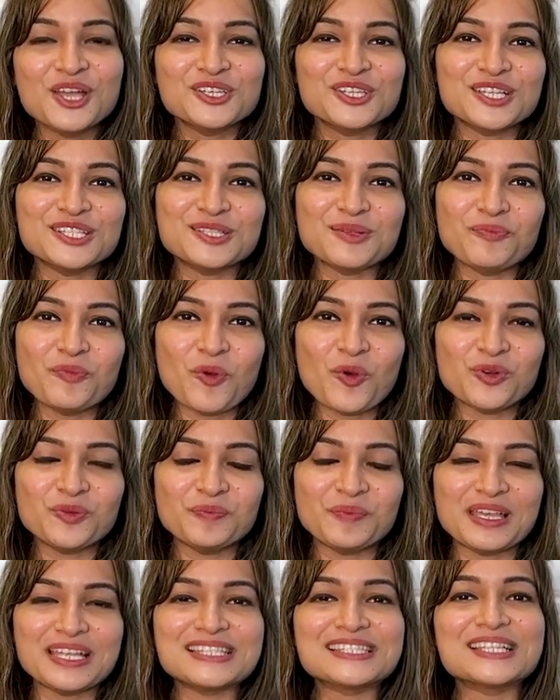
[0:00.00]
Your support
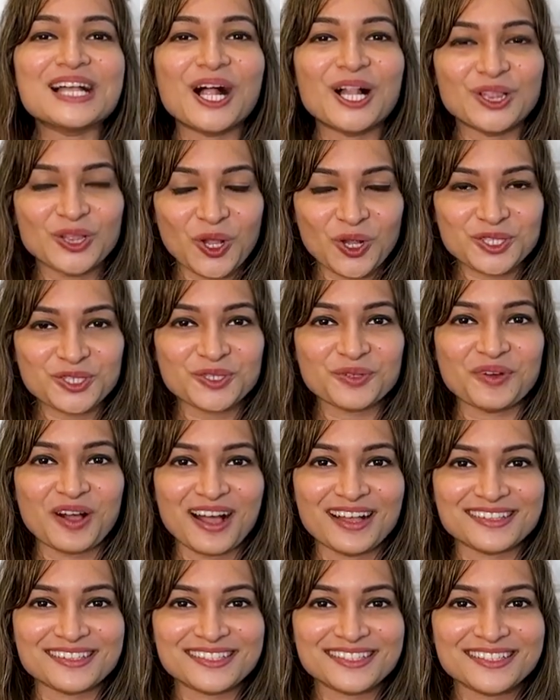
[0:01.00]
means a lot to
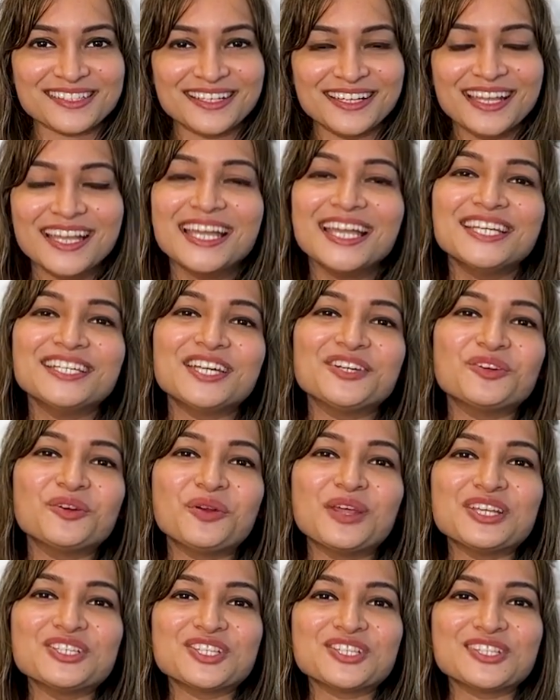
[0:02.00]
us. It
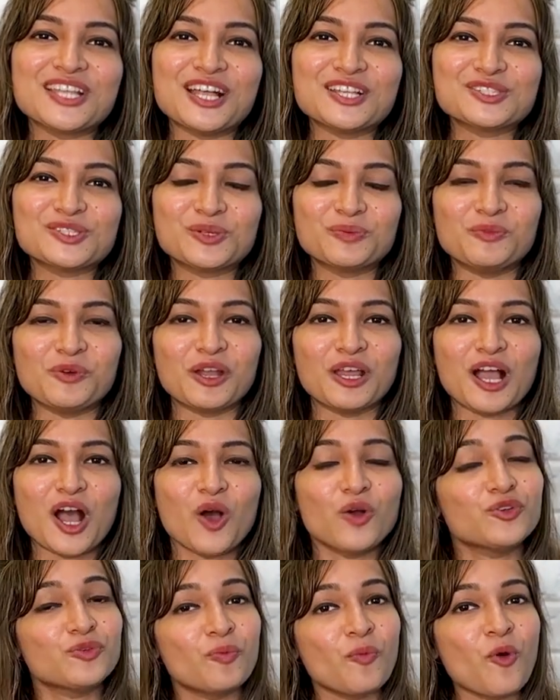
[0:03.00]
encourages us to bring
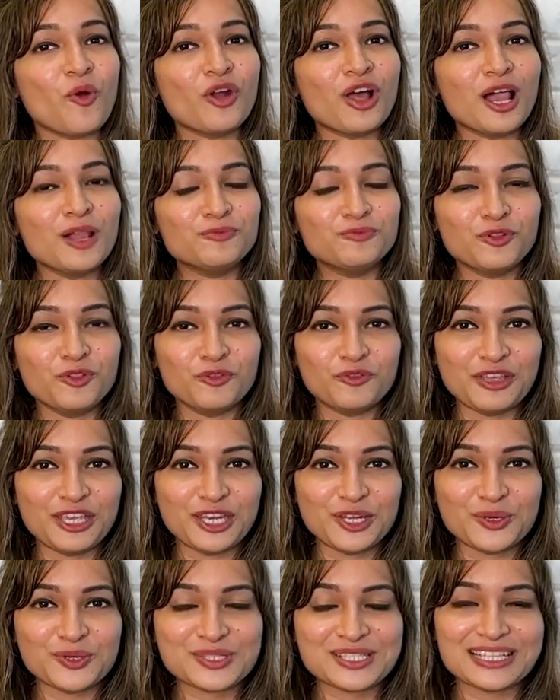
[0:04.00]
out more helpful
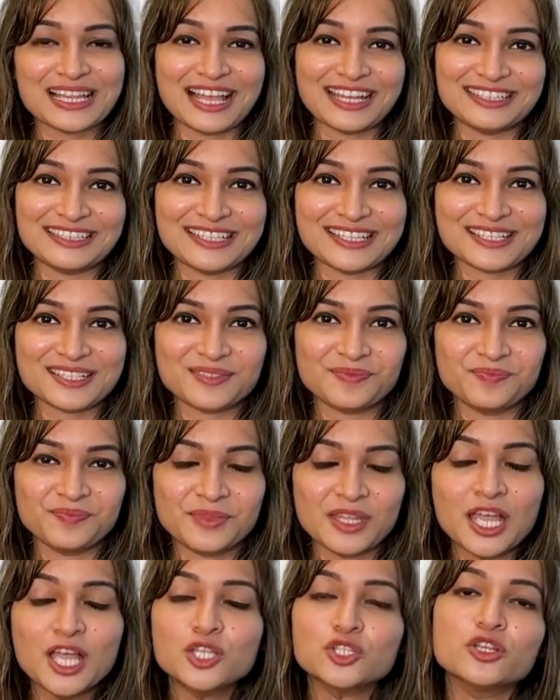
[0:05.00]
videos like this.
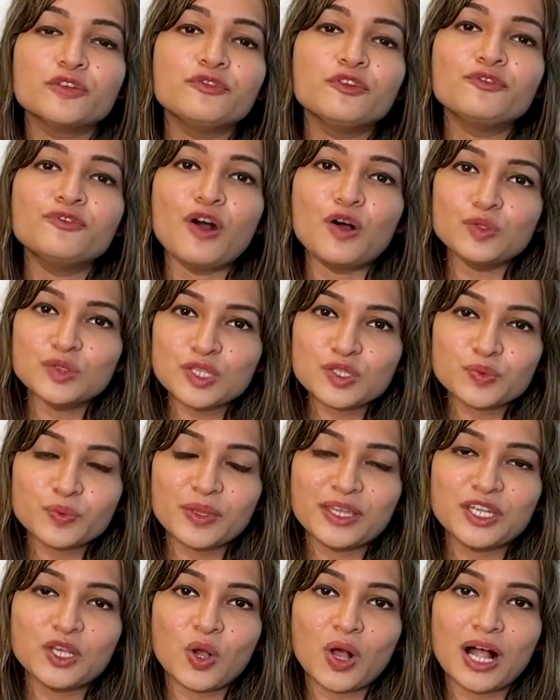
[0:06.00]
So if you found this
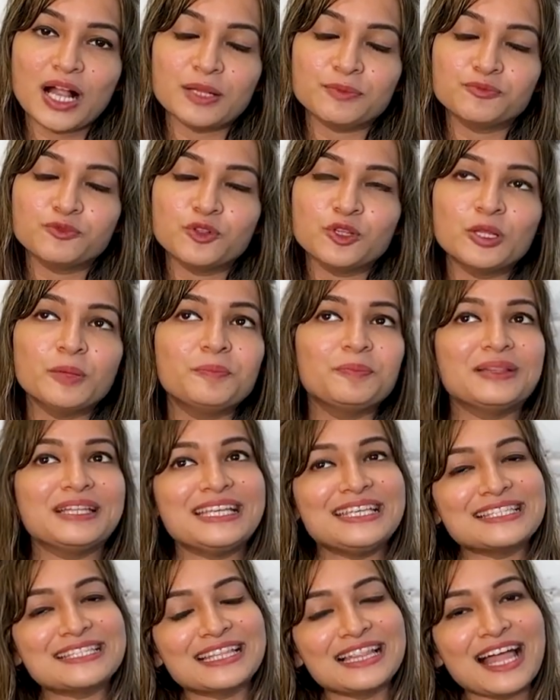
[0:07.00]
video helpful,
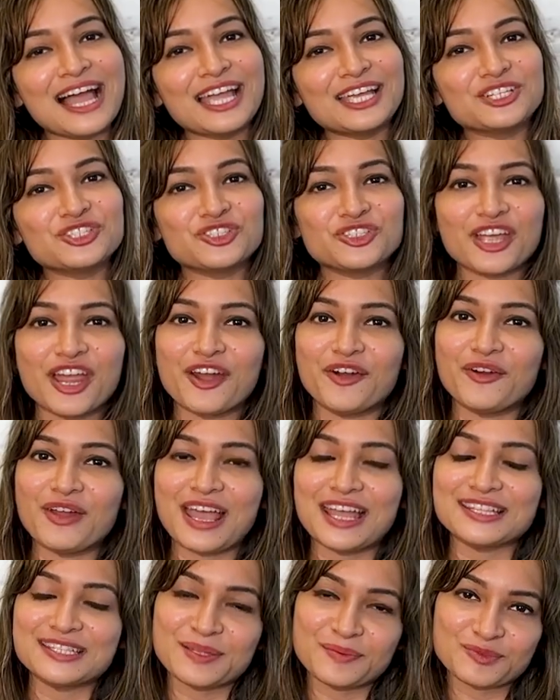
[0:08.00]
please like, share
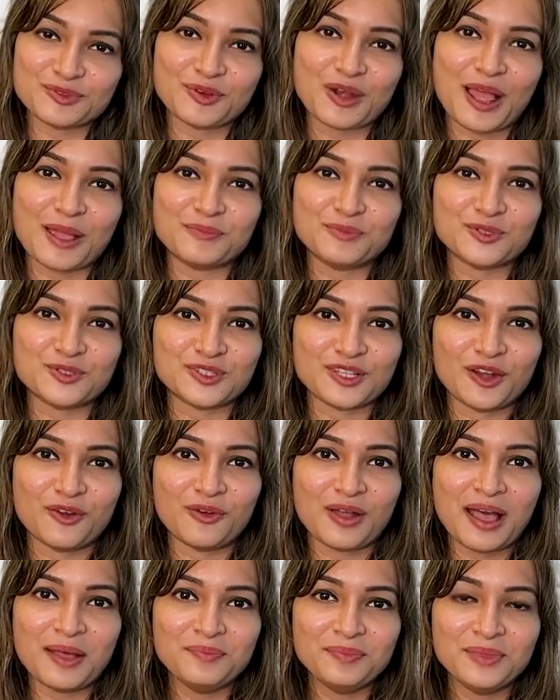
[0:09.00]
and subscribe to Seller